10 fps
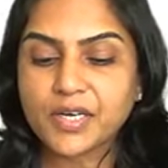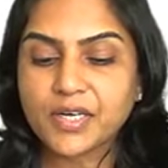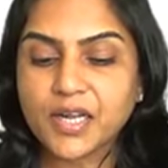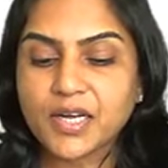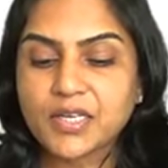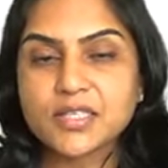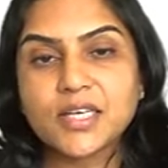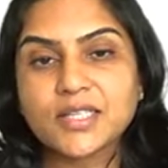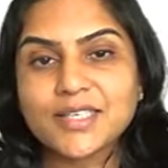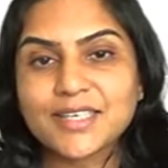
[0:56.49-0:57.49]
containers
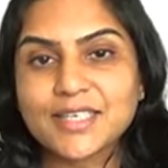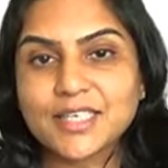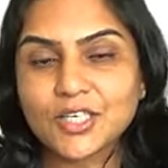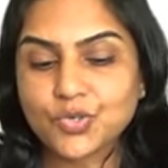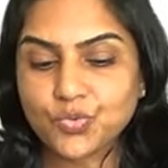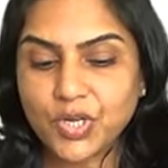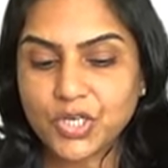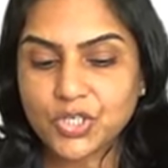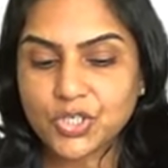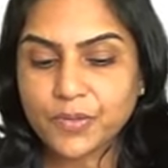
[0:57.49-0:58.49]
at 62
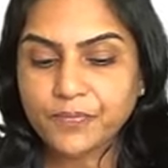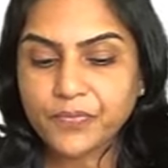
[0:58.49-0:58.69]
each.